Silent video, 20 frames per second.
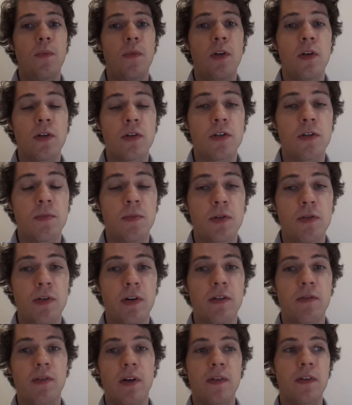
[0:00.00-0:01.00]
the Nottingham and
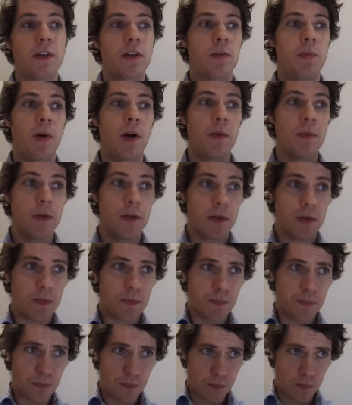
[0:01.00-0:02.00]
Trent Graphics Department,
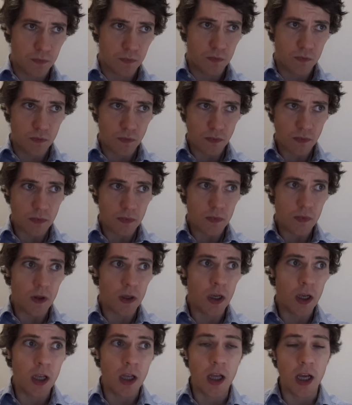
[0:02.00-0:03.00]

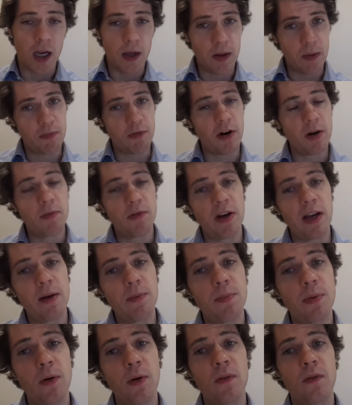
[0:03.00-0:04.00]
and the primary
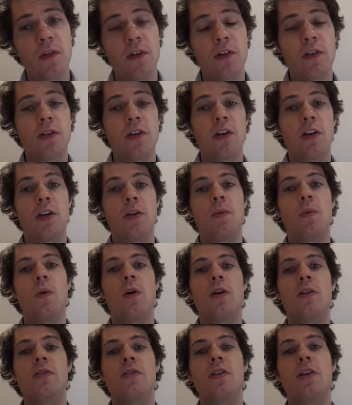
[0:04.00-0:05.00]
endpoint for the study
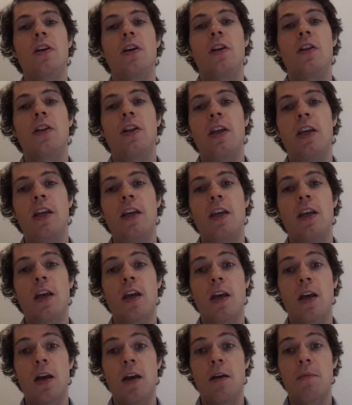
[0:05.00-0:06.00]
was the
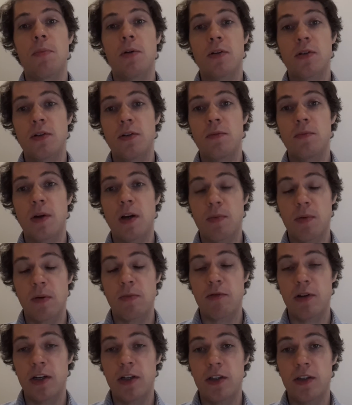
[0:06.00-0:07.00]
Boston Bowel
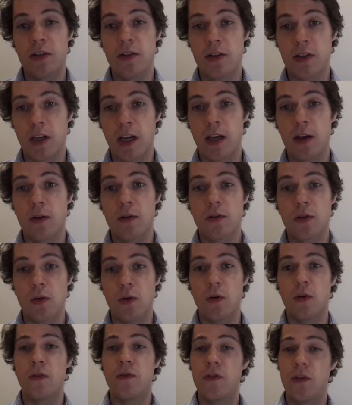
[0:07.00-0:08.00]
Preparation Scale
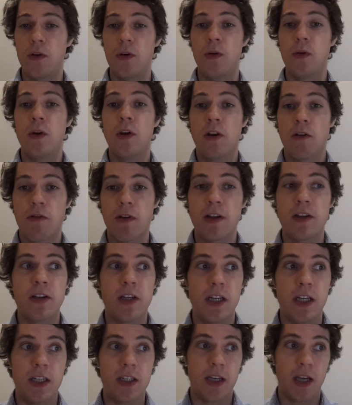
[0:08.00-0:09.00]
score of 2 greater
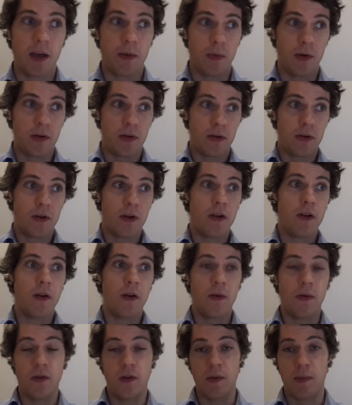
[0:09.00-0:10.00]
than each segment
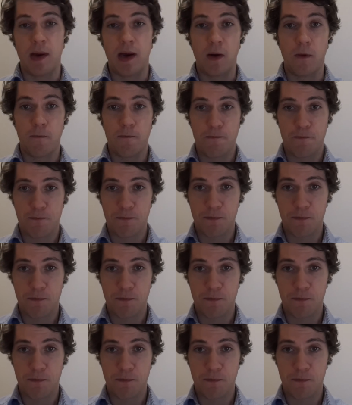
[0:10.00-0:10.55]
of the bowel.